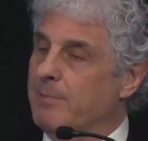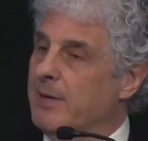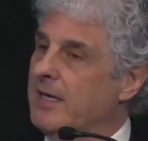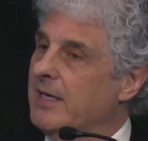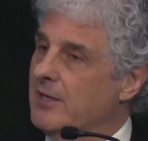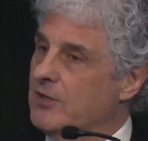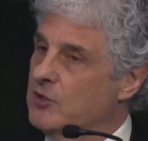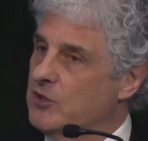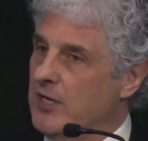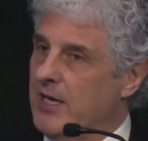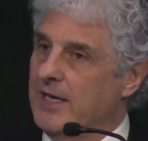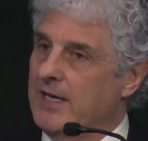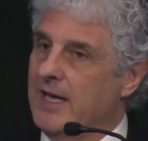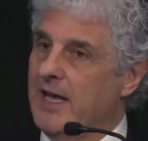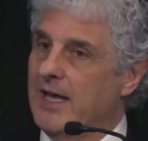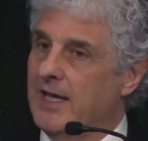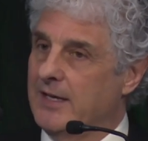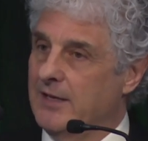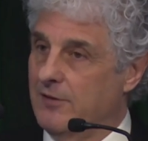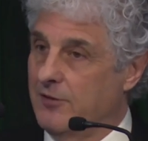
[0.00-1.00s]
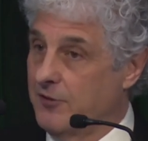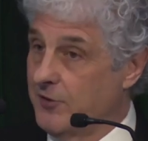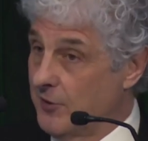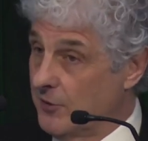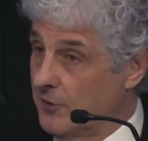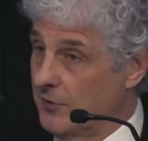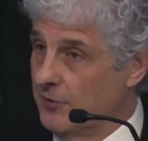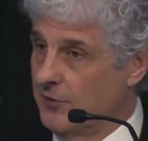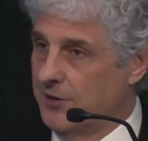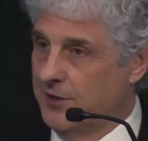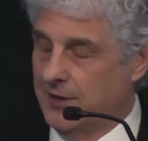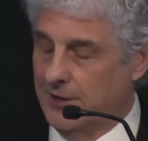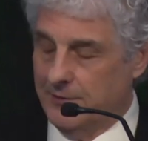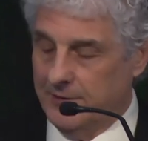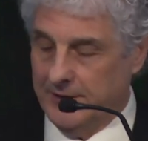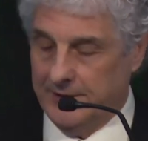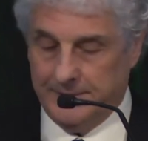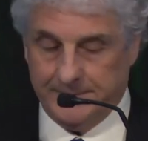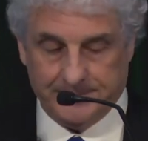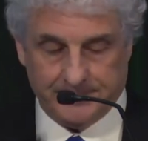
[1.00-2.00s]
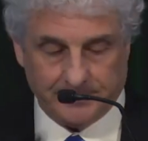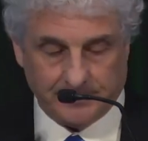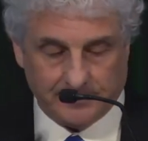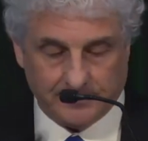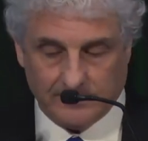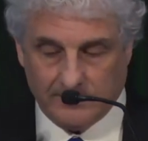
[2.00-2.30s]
Piaget had a third theory,